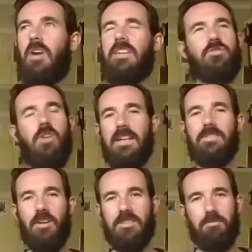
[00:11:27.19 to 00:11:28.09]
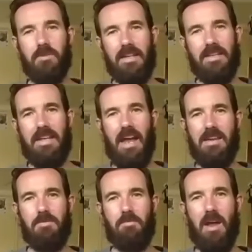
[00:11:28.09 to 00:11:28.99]
I tried not to play the
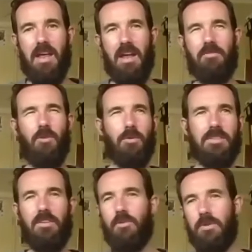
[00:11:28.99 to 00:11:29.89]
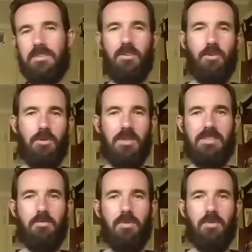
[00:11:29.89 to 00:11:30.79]
game in my head of who is it, who is it, who is
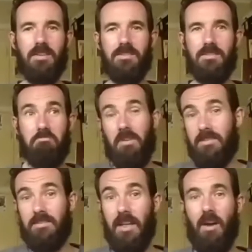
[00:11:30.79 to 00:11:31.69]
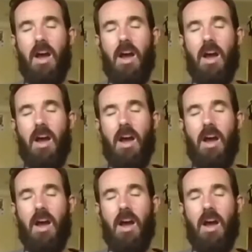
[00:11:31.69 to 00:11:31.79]
it, because it's,